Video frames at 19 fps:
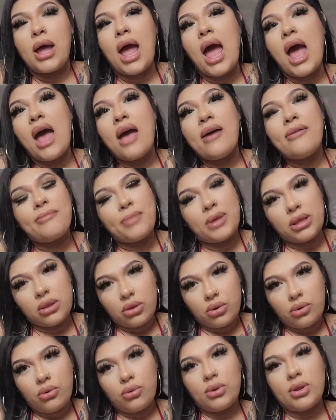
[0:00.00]
I have been
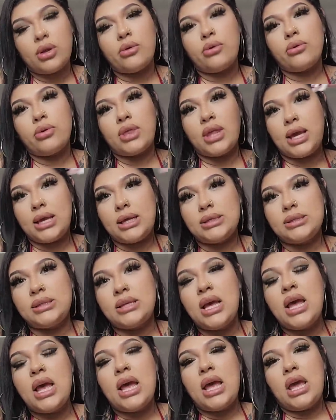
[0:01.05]
through little things
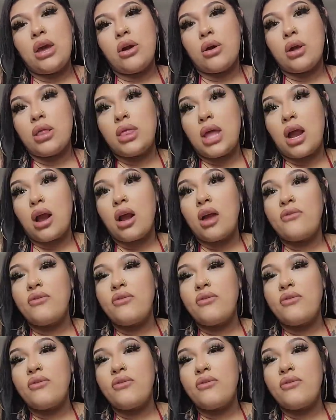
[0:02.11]
here and there.